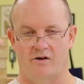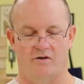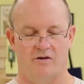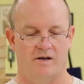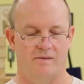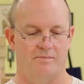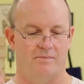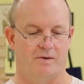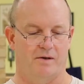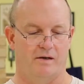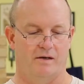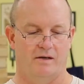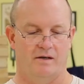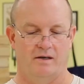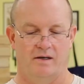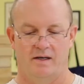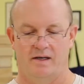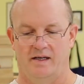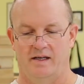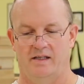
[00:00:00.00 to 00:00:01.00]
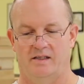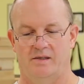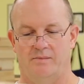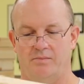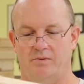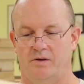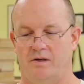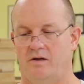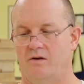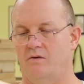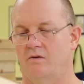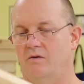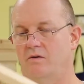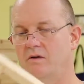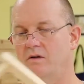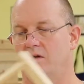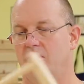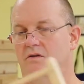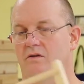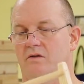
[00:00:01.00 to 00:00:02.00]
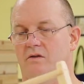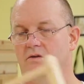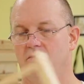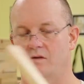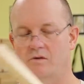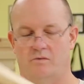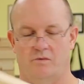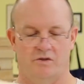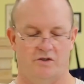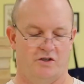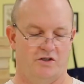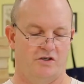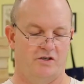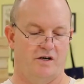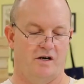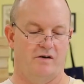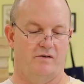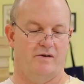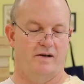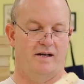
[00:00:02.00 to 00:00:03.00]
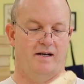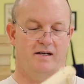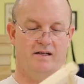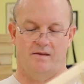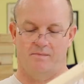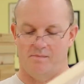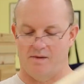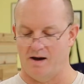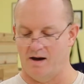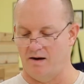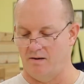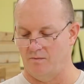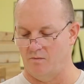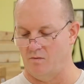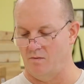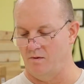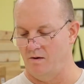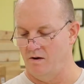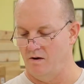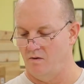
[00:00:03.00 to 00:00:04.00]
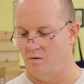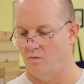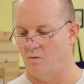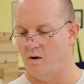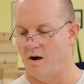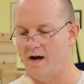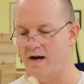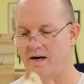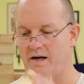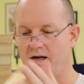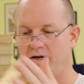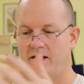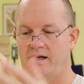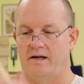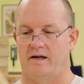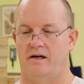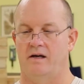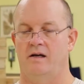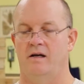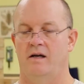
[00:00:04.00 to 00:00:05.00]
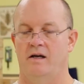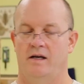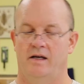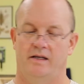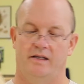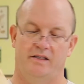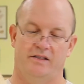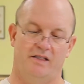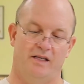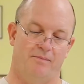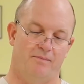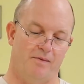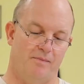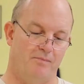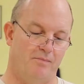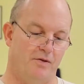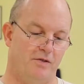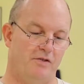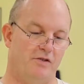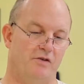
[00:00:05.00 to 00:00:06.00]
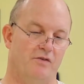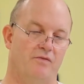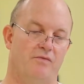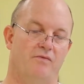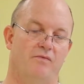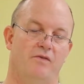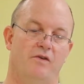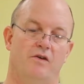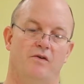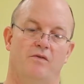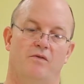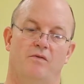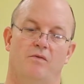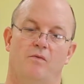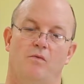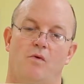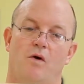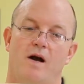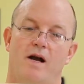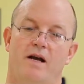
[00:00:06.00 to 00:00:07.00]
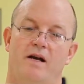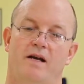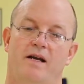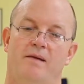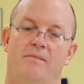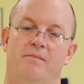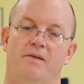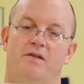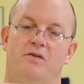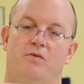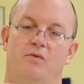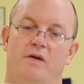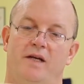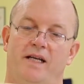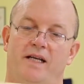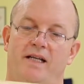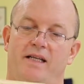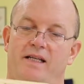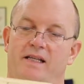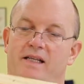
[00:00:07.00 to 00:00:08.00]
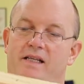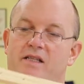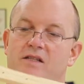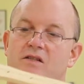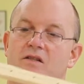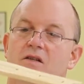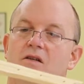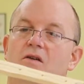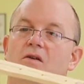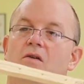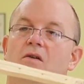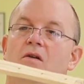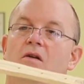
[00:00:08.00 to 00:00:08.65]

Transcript: crimper. It's a pretty cool little tool, and we'll just start right at the bottom wire here. You simply put your wire in between these little